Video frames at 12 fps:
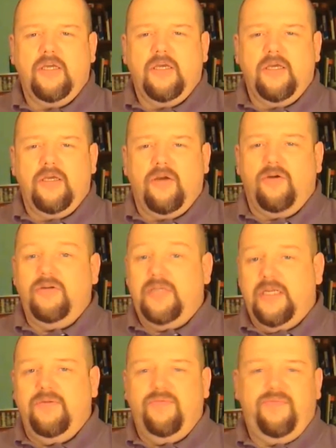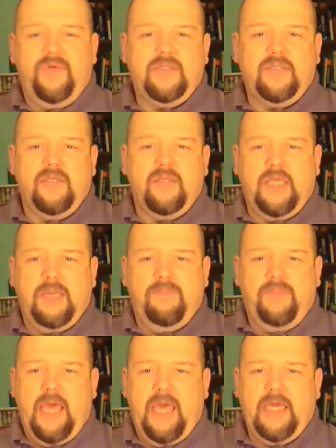or didn't fit the
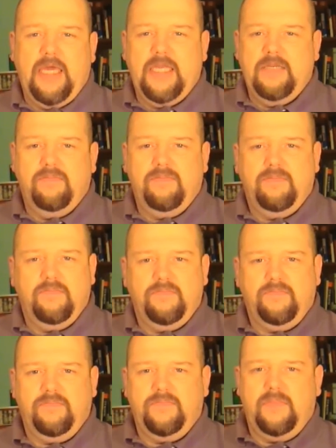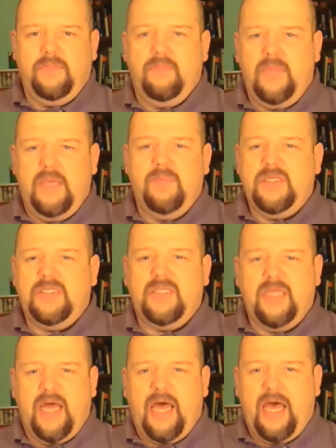pagan image
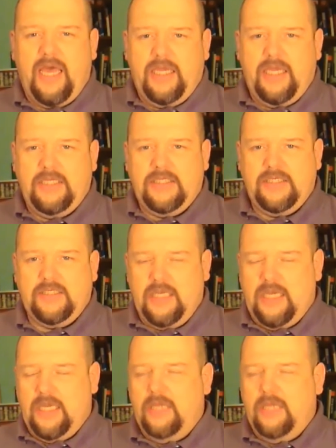that I see.